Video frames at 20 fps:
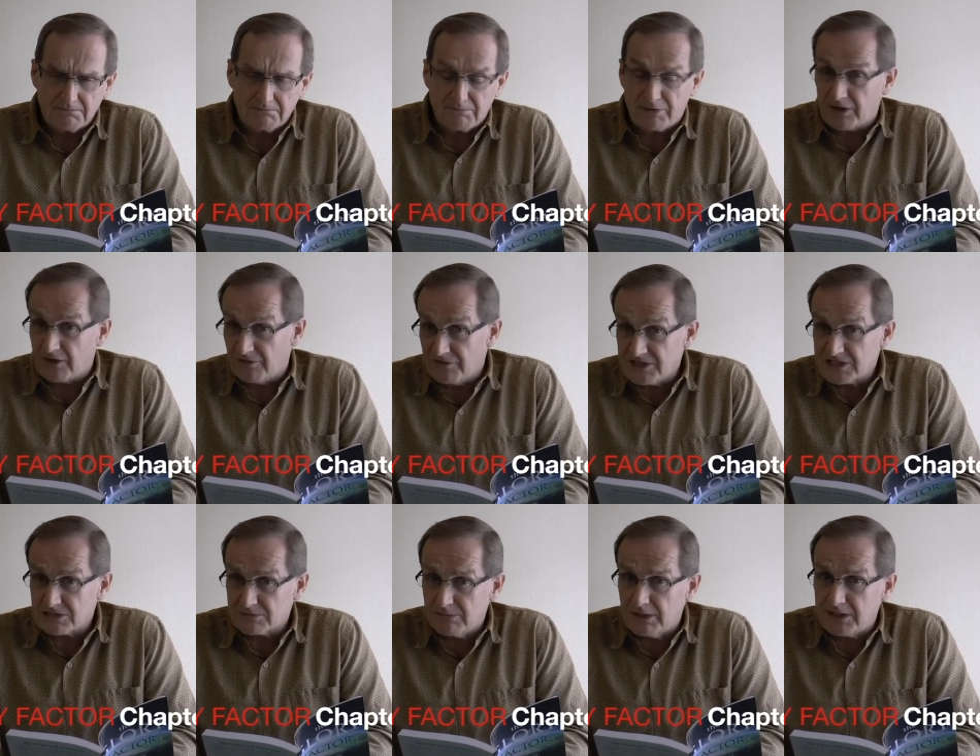But on
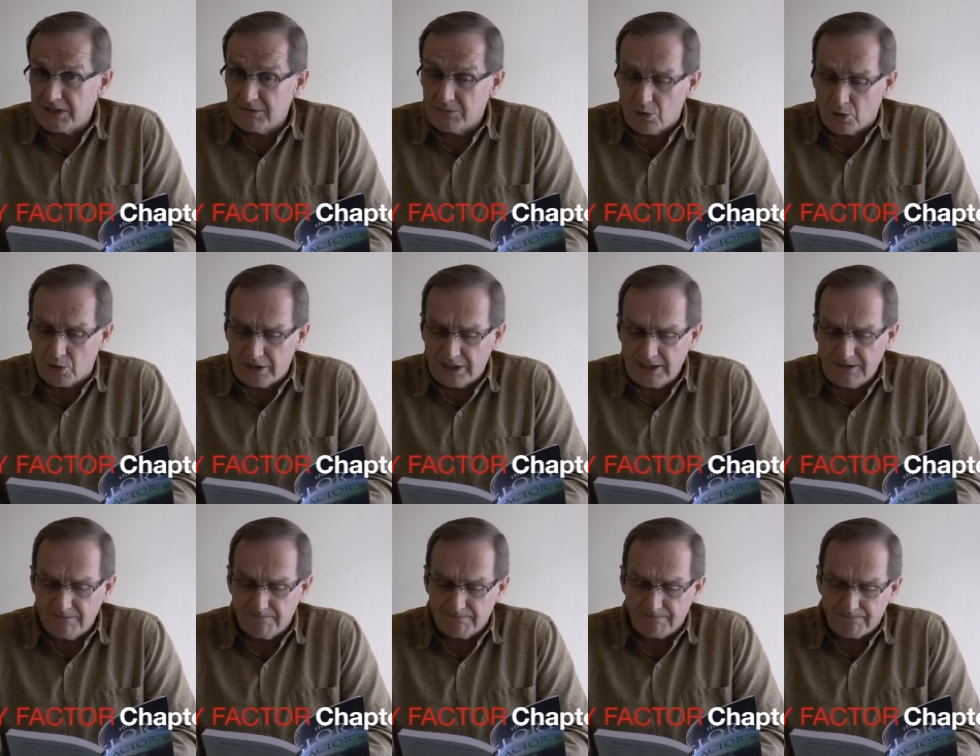this Monday
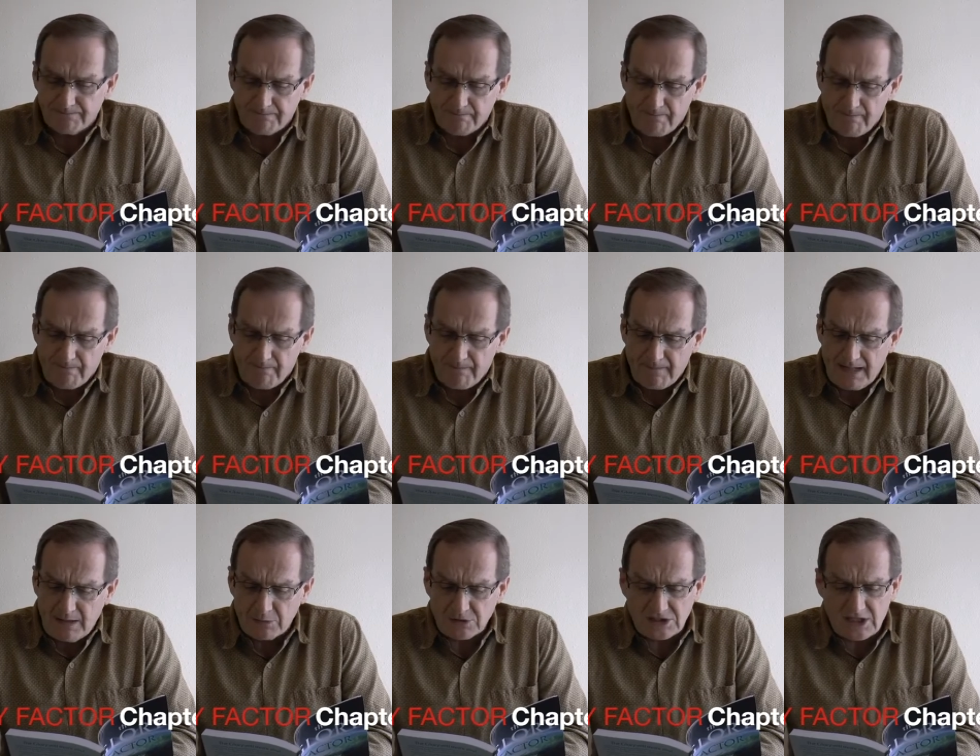morning,
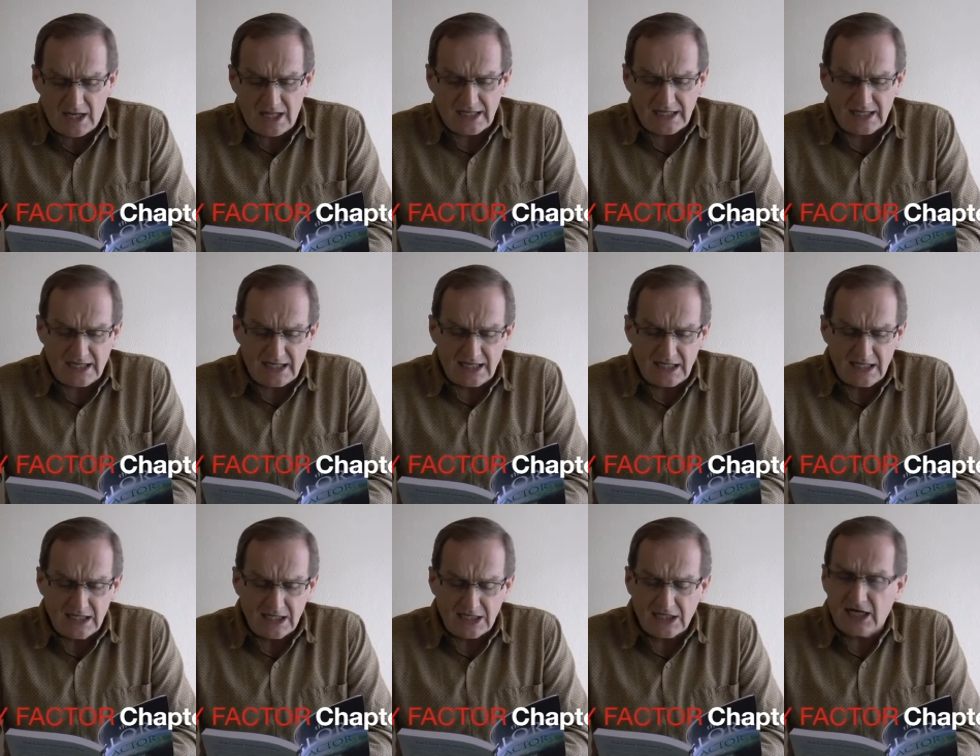it was like
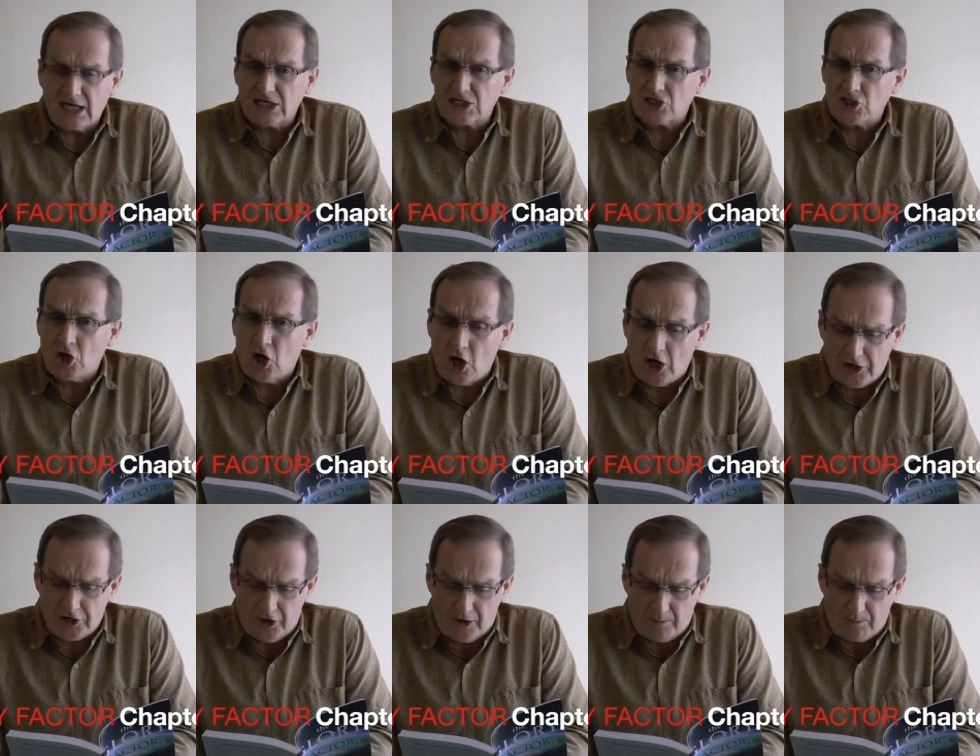I got
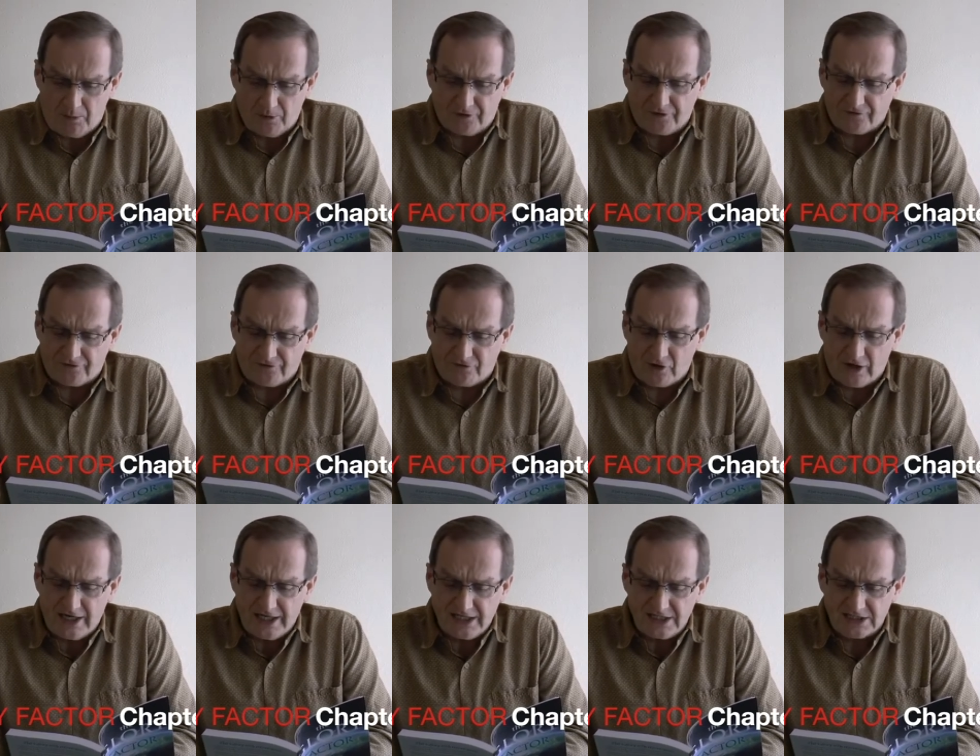caught up with the
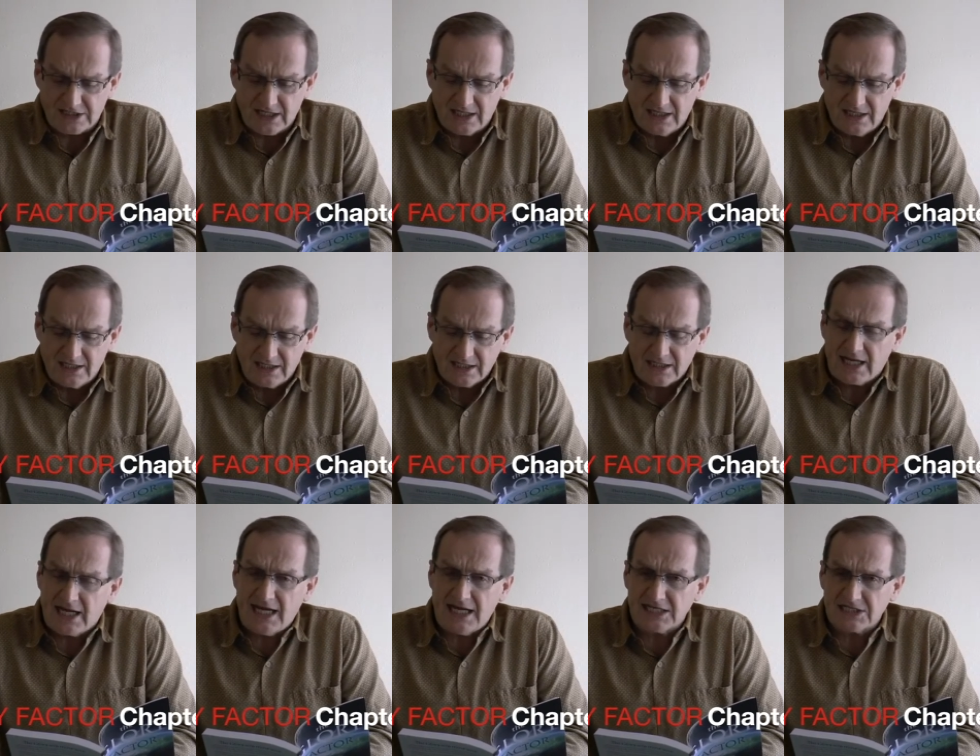phrase,
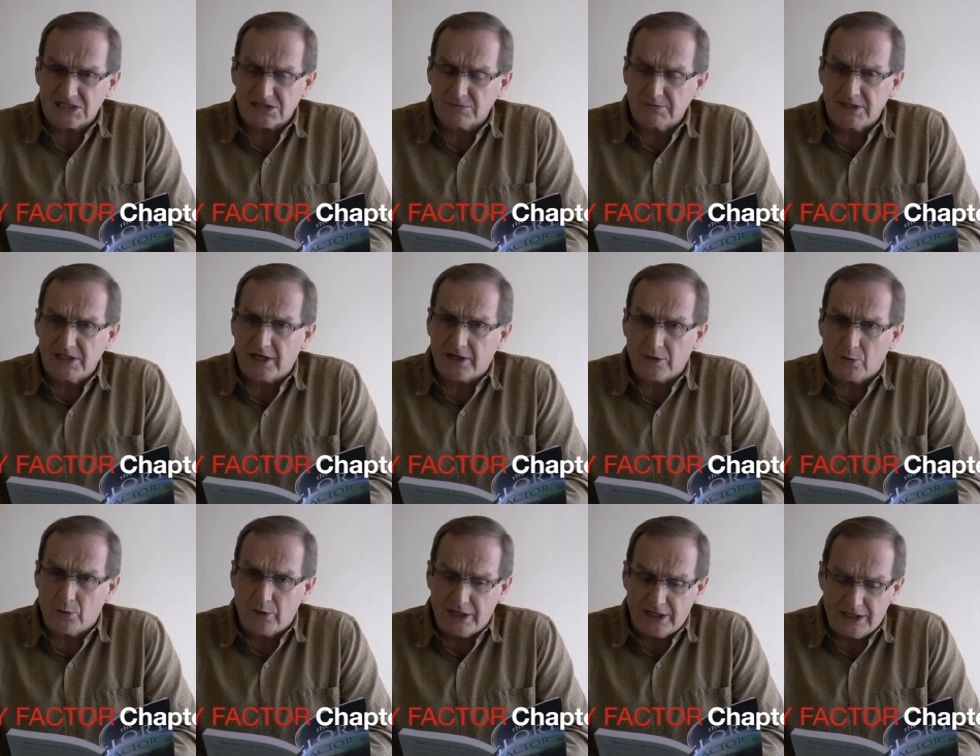cast me not
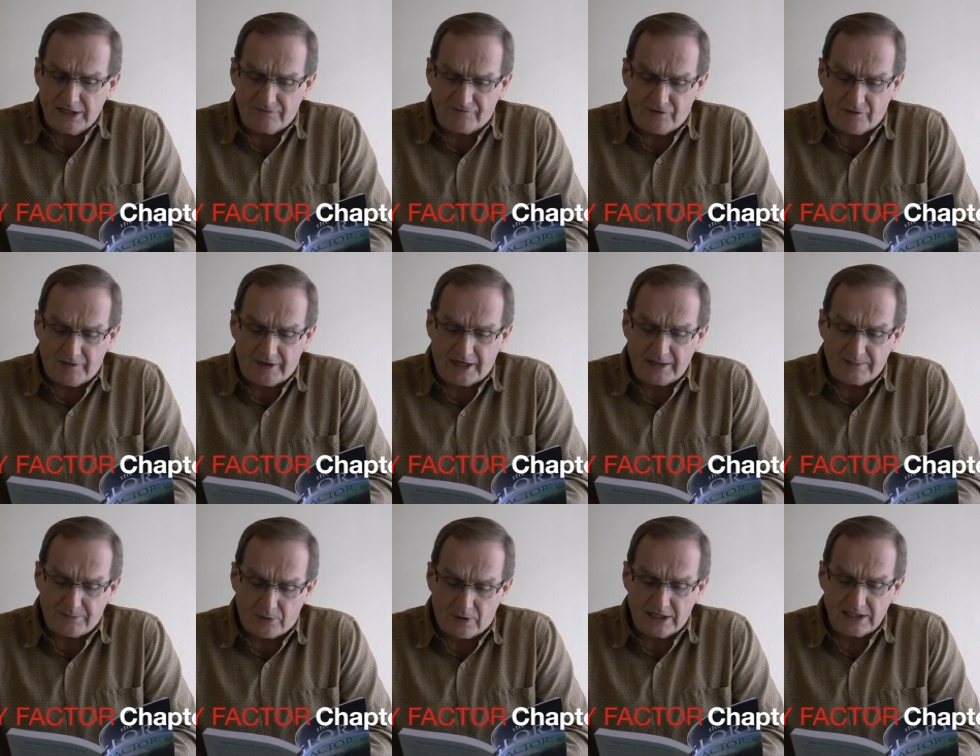away from
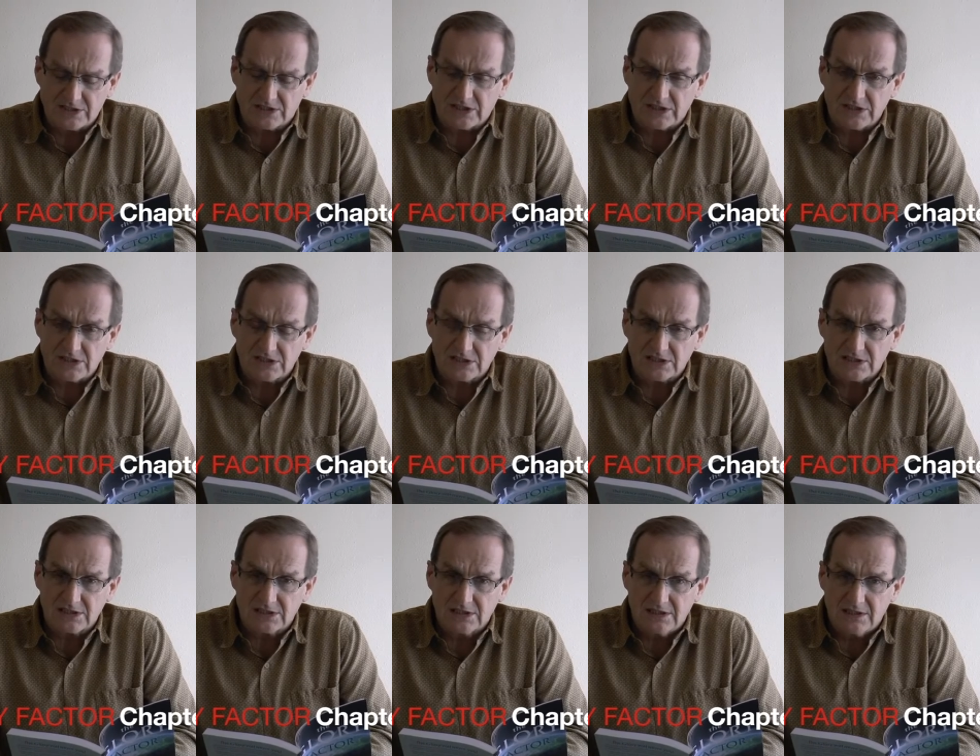thy
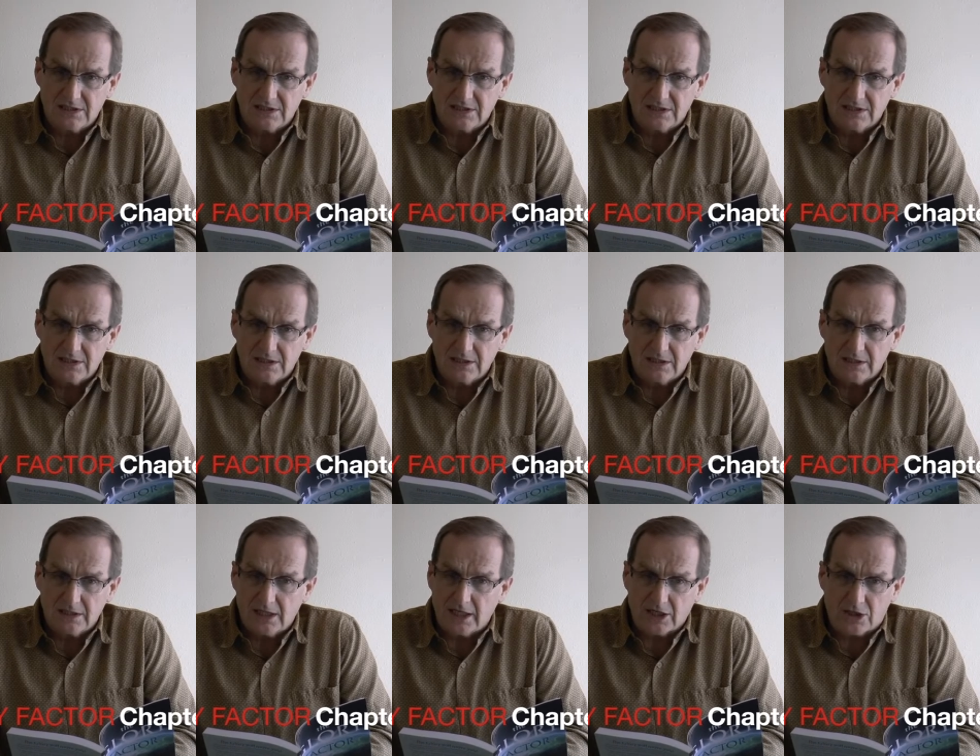presence.
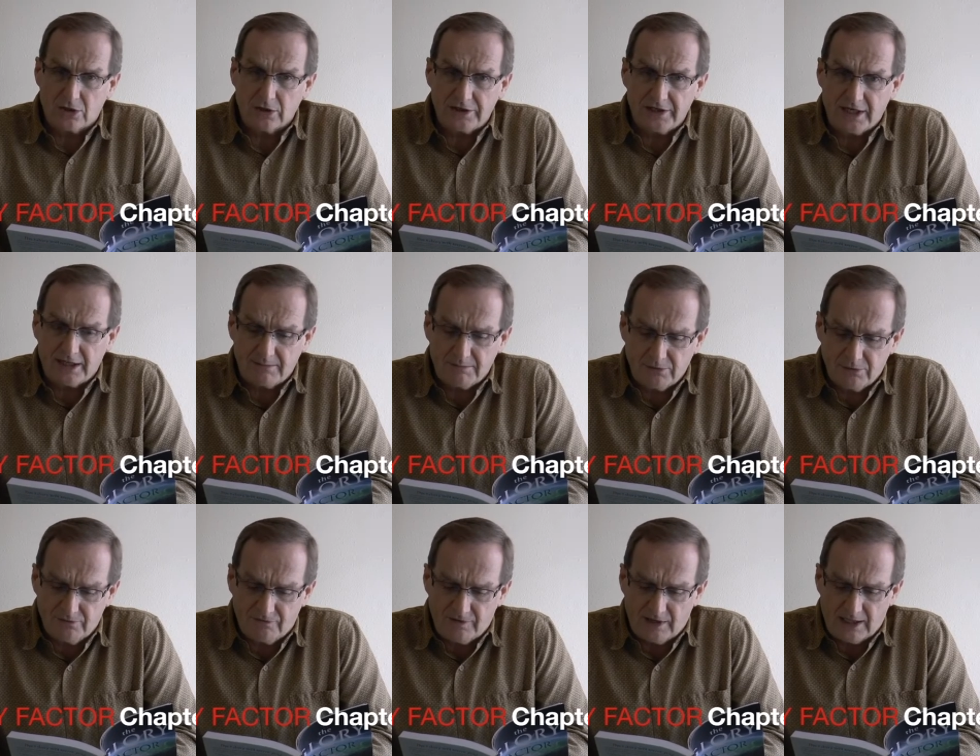I could not
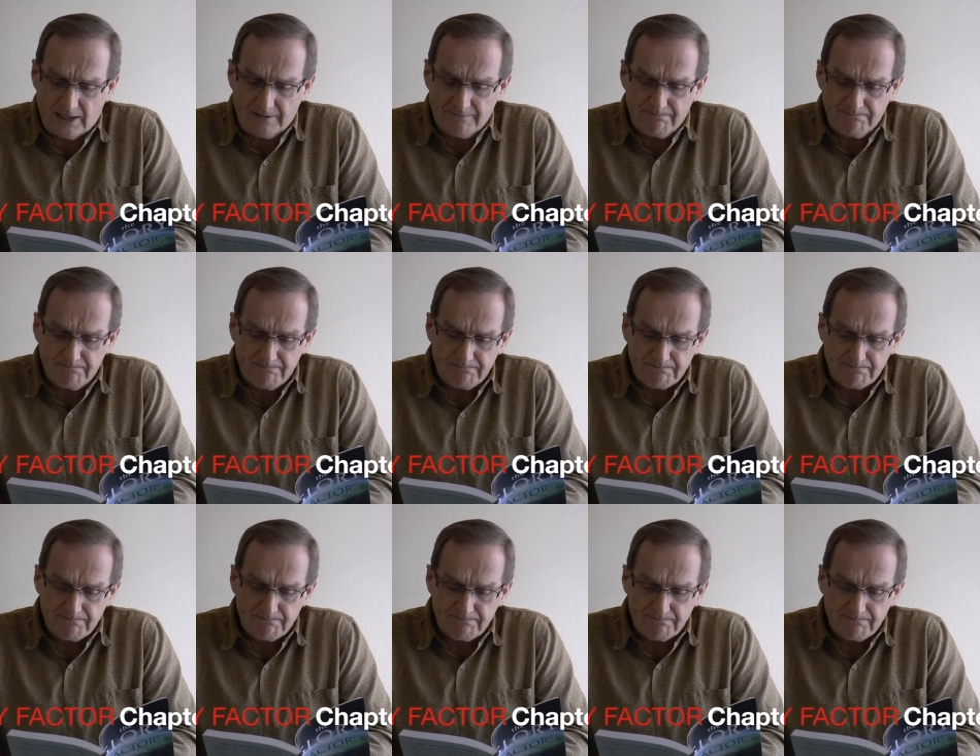move on.